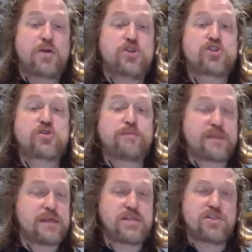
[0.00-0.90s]

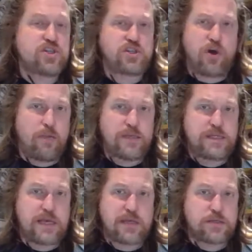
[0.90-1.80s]
This is just
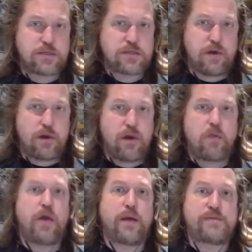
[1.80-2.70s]
common sense, a
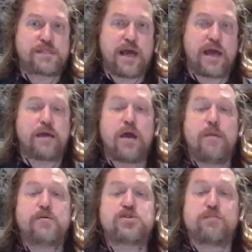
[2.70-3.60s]
lot of what I'm saying,
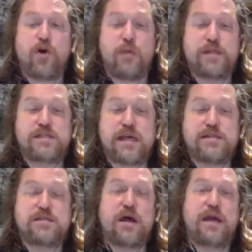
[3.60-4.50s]
but some common
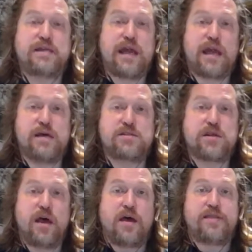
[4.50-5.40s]
sense
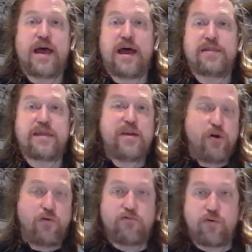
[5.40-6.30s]
ideas that they're
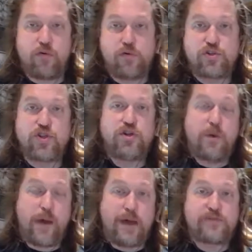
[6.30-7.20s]
not rules, you
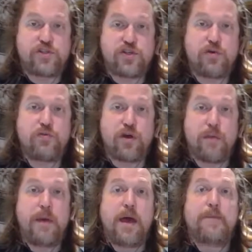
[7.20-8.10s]
don't have to do
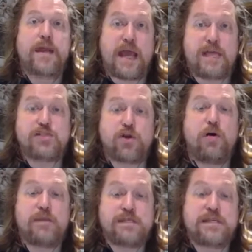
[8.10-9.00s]
them, but it is
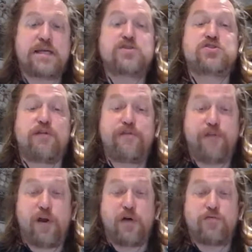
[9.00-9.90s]
common sense to
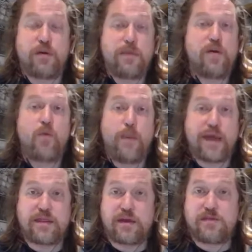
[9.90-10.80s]
follow them, and it would
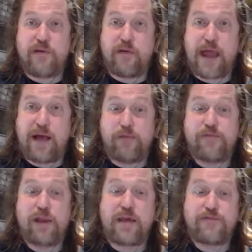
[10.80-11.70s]
make things very
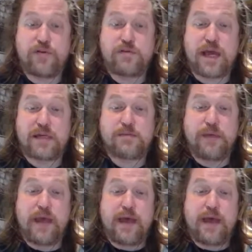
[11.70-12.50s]
helpful if you did.